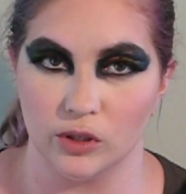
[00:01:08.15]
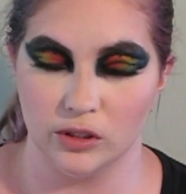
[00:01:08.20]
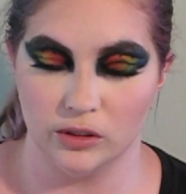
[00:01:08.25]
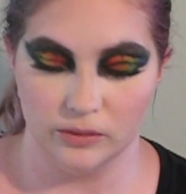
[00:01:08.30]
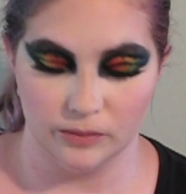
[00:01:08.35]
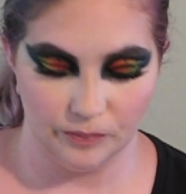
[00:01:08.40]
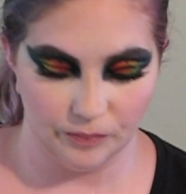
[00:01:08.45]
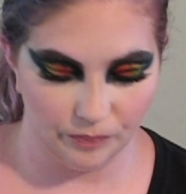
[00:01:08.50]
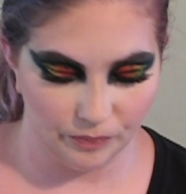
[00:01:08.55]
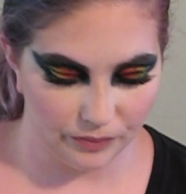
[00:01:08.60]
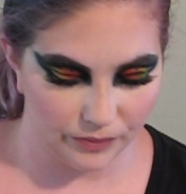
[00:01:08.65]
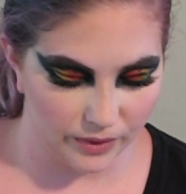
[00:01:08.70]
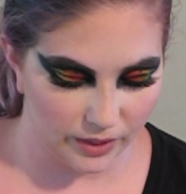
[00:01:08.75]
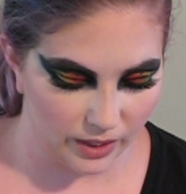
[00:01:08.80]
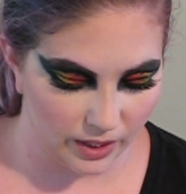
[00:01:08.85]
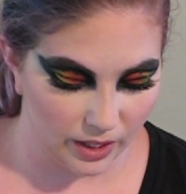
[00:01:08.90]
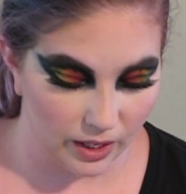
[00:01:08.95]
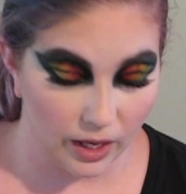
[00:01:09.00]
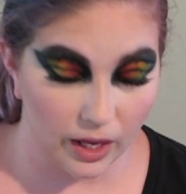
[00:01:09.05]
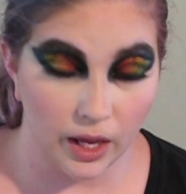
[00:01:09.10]
and
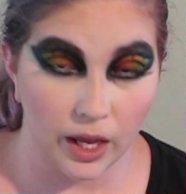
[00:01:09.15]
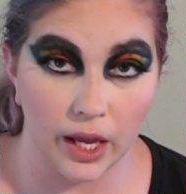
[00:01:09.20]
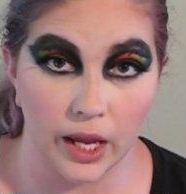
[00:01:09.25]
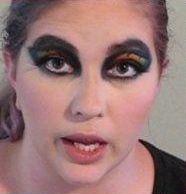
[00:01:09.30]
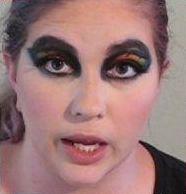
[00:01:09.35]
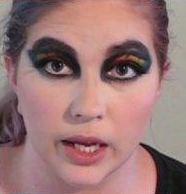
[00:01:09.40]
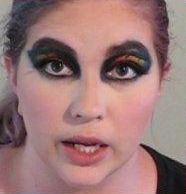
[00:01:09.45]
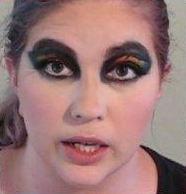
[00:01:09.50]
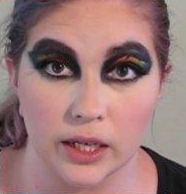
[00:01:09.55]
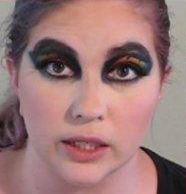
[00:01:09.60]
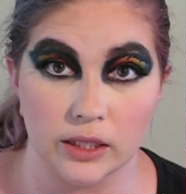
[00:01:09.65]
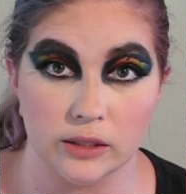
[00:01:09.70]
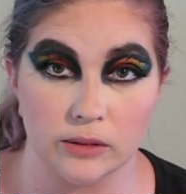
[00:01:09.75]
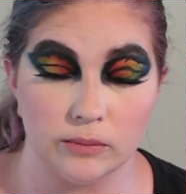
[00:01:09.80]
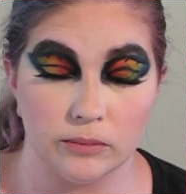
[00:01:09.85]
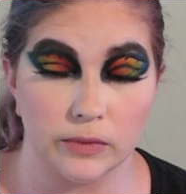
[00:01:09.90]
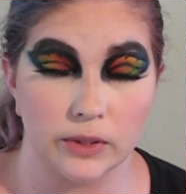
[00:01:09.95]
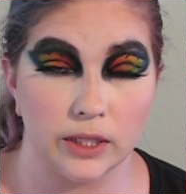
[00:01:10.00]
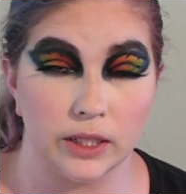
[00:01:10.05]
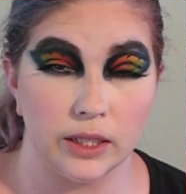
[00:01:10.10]
and
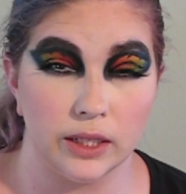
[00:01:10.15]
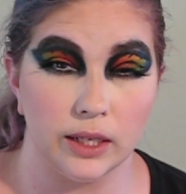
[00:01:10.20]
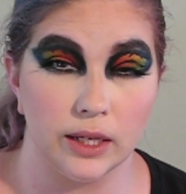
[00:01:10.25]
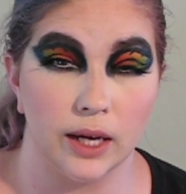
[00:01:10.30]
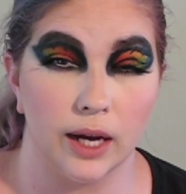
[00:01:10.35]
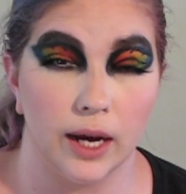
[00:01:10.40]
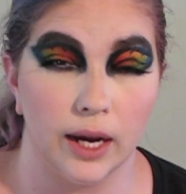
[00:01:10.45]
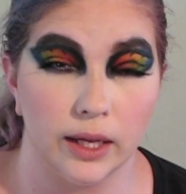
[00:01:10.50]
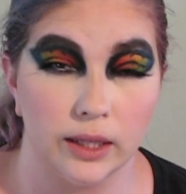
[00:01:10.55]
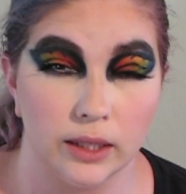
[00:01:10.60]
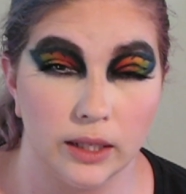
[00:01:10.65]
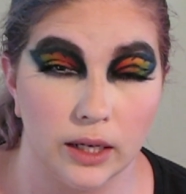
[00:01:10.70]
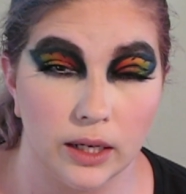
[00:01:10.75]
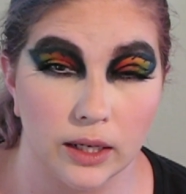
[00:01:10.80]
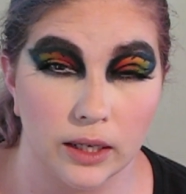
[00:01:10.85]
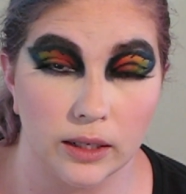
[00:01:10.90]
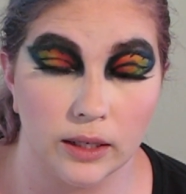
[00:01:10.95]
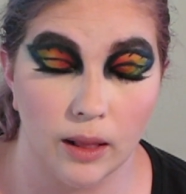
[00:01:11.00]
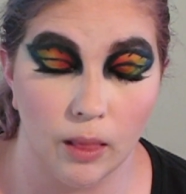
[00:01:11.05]
the eye lock